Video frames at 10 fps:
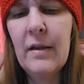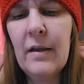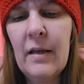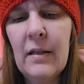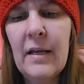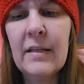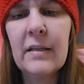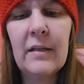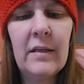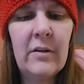I like
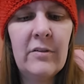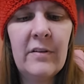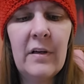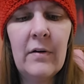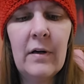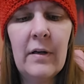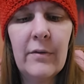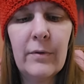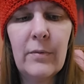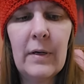it. Here's their uh,
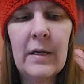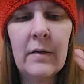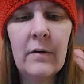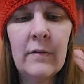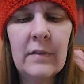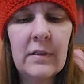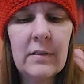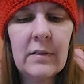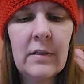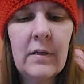three weight on
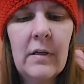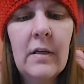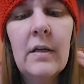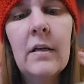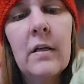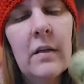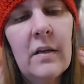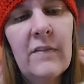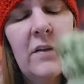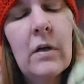this.
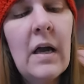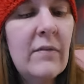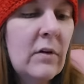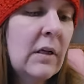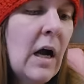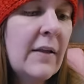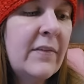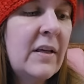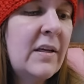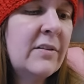If you got, ever got
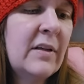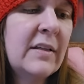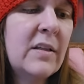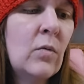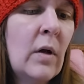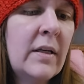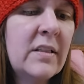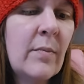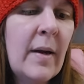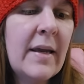this, like you wanted
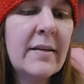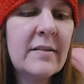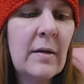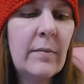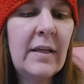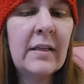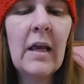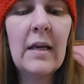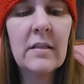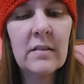to make something
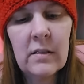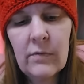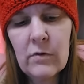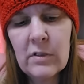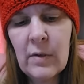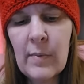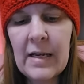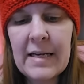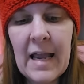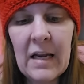nice for
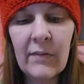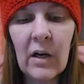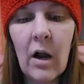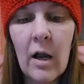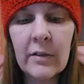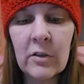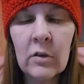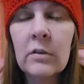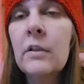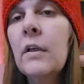somebody out of a cotton
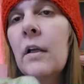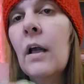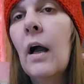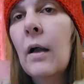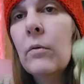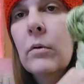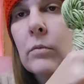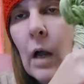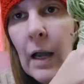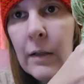yarn, I would
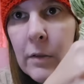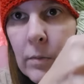highly